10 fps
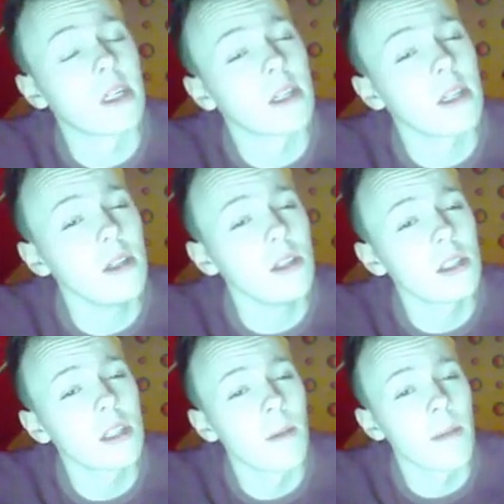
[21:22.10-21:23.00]
Anything
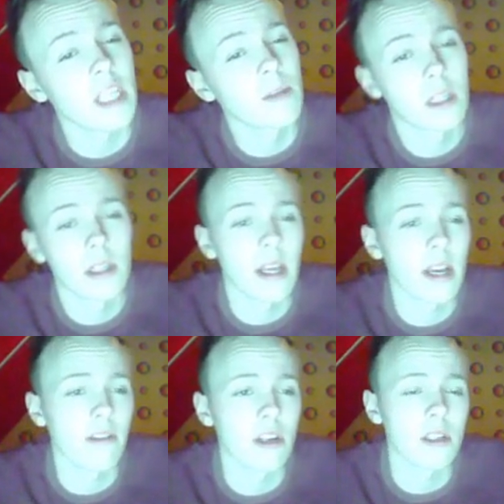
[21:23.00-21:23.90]
else? Max Fish
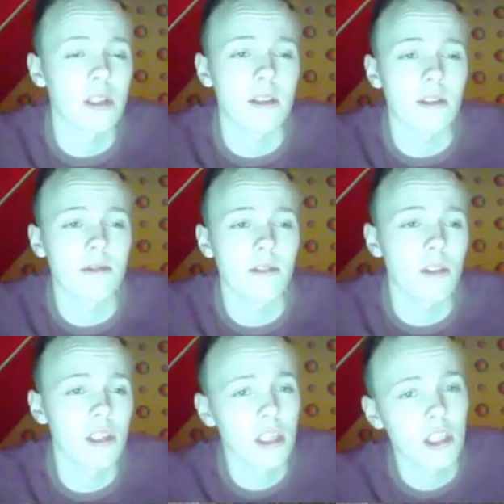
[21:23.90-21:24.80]
Attack, very standard.
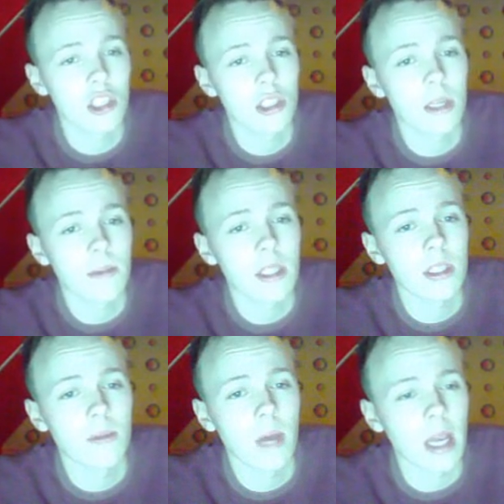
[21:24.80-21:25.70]
Focus Edge,
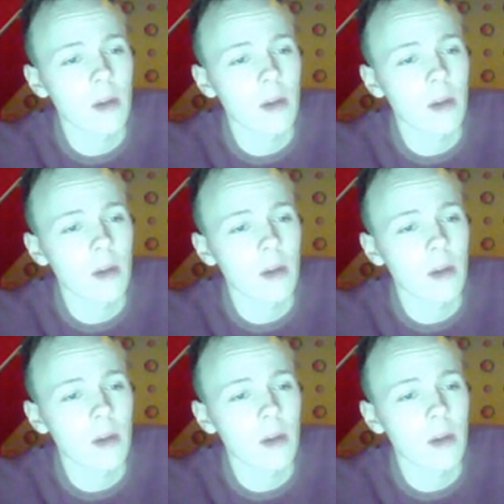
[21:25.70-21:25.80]
Timid.